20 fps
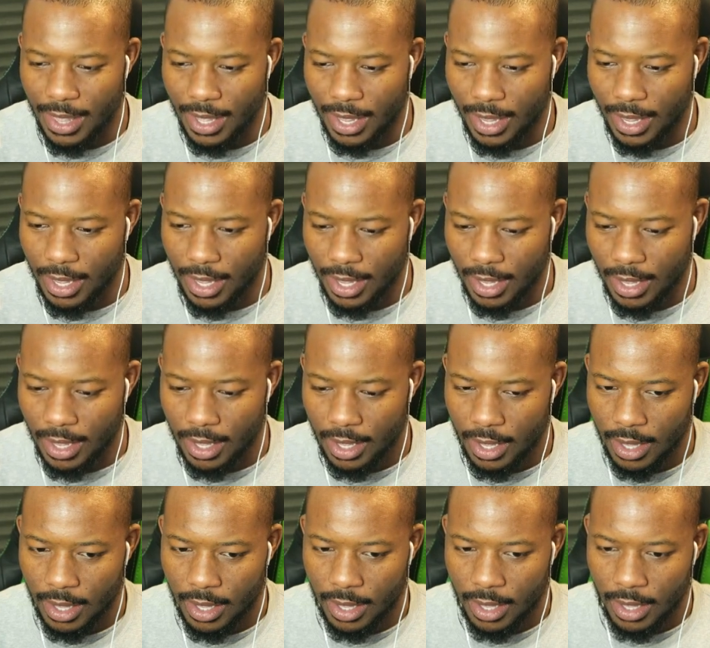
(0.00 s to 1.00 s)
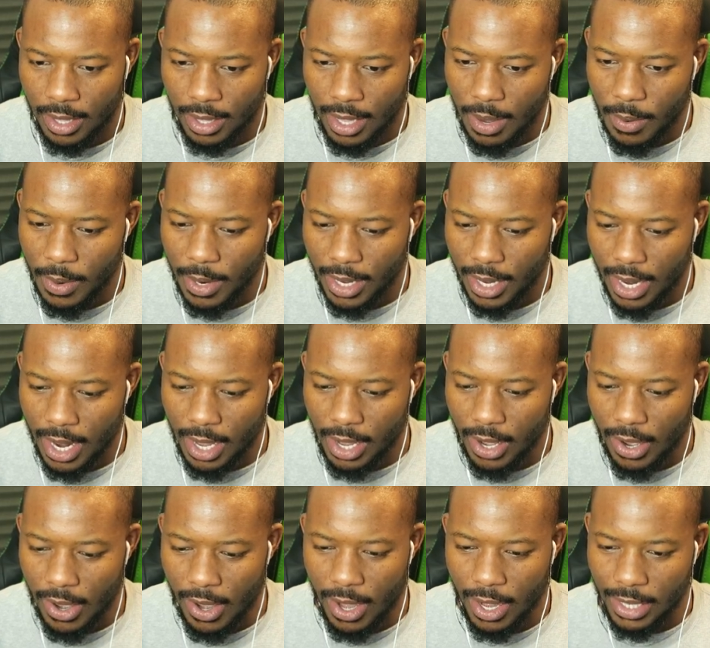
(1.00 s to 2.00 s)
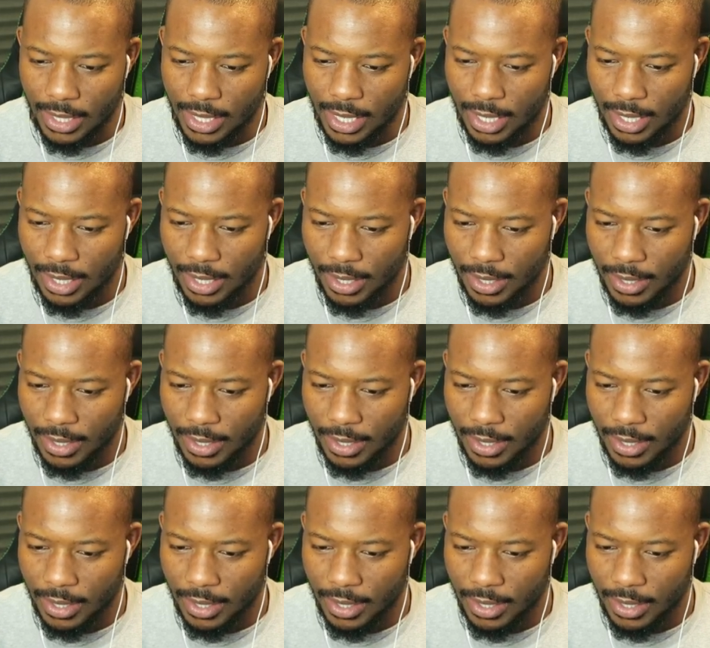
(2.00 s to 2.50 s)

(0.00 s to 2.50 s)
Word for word: think. Now we're gonna get caught.